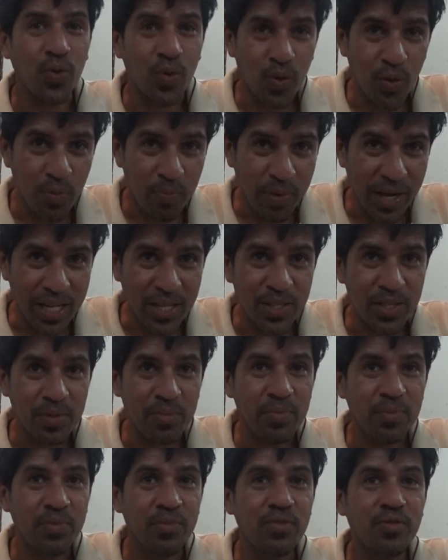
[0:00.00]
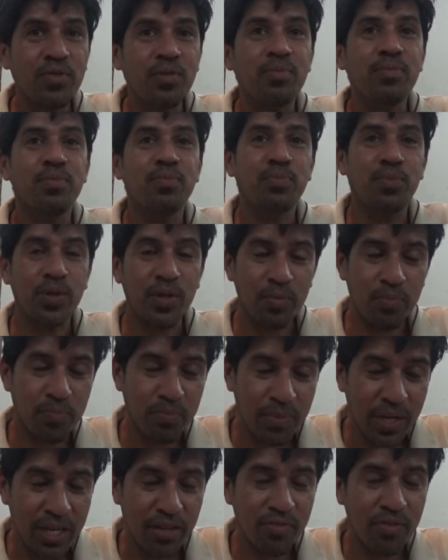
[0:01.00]
Go to Panjim. Put
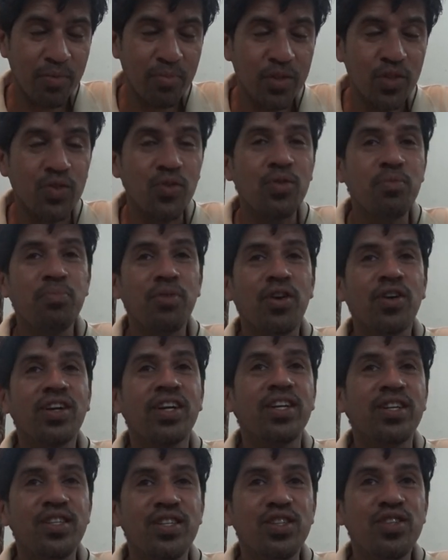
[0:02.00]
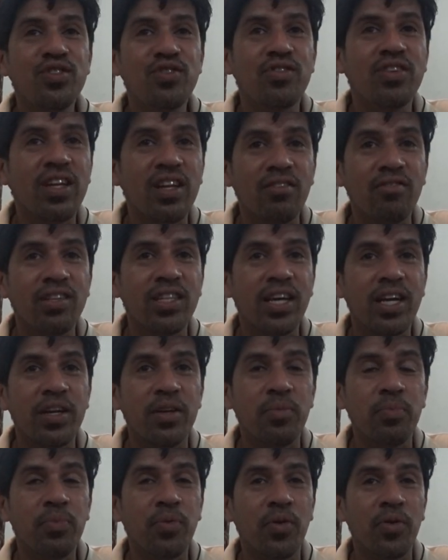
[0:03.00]
money from his own pocket just to deliver that
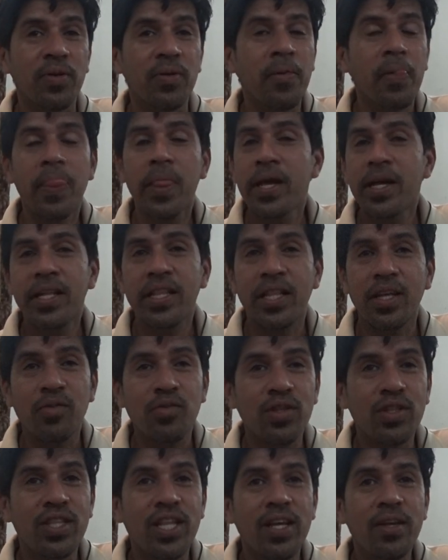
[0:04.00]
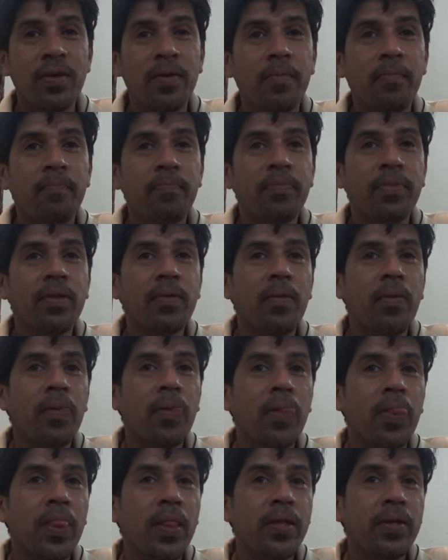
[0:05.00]
report. In days when
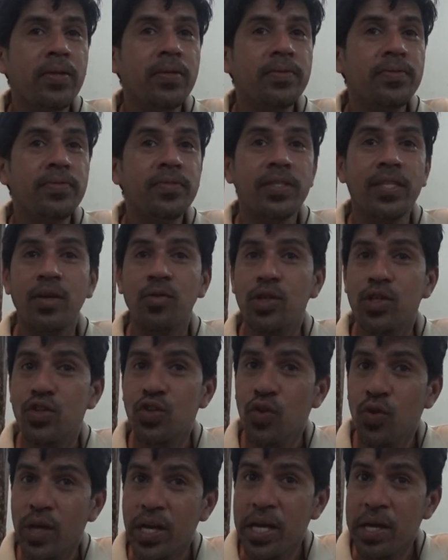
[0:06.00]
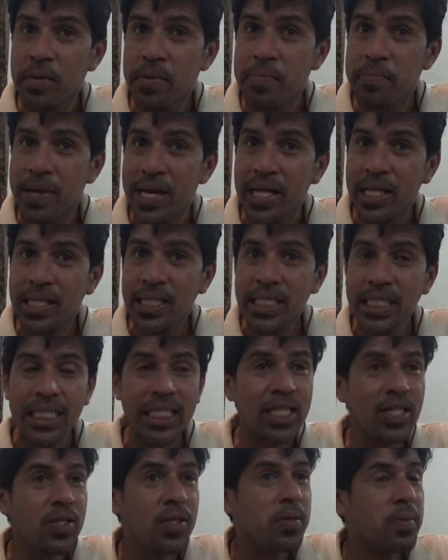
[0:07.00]
there was no internet, there
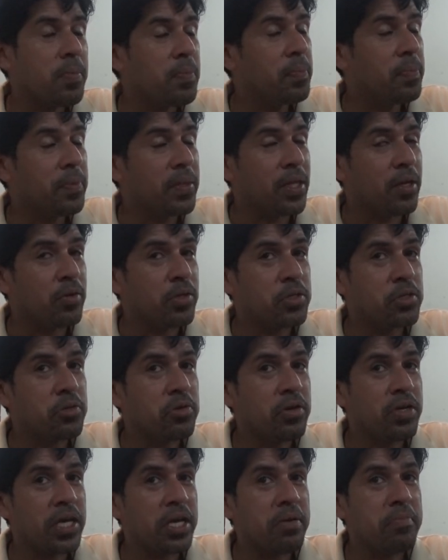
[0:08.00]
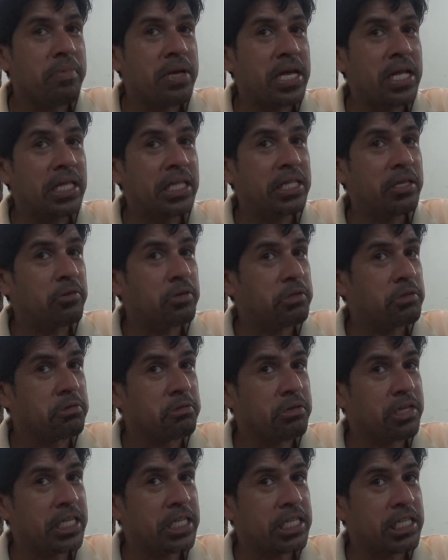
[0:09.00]
was no internet, no email, there was no
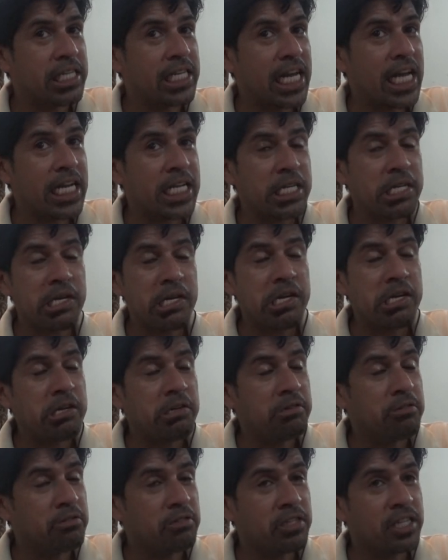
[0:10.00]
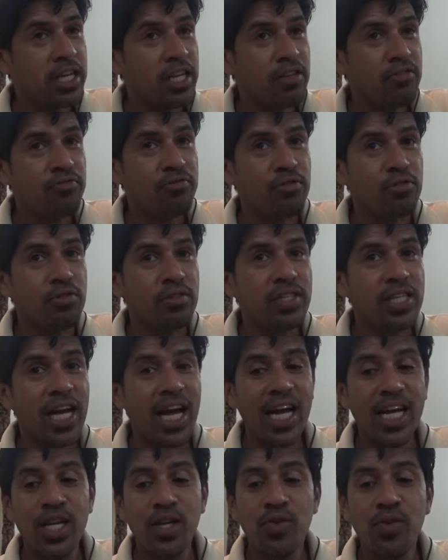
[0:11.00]
telephone, internet, no telephone,
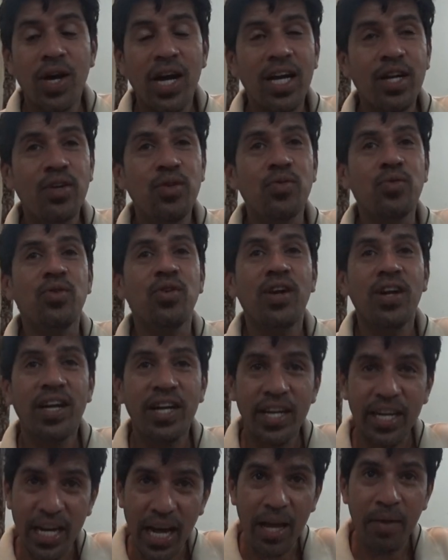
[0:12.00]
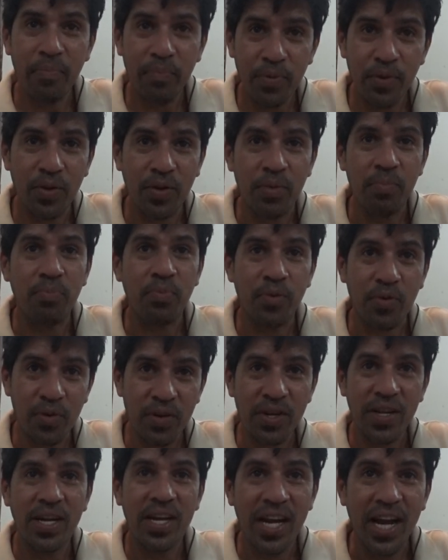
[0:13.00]
and you had to type your report
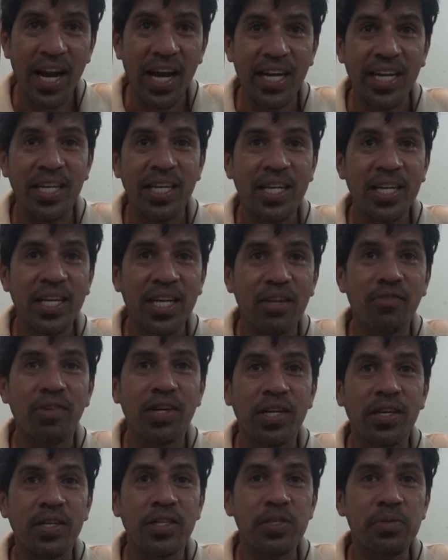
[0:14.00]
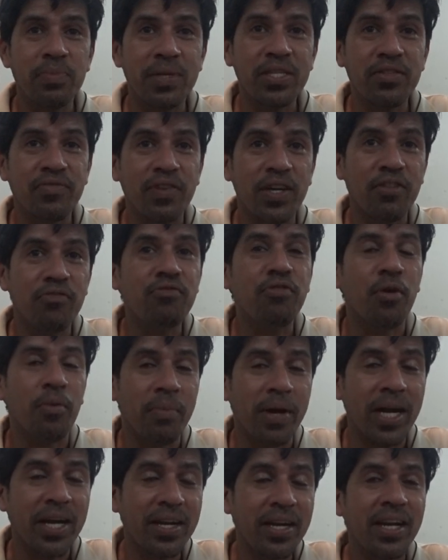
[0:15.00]
and give it in a specified
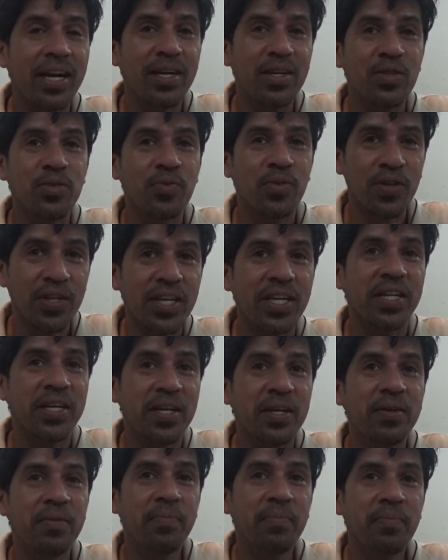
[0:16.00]
format. That is what he did.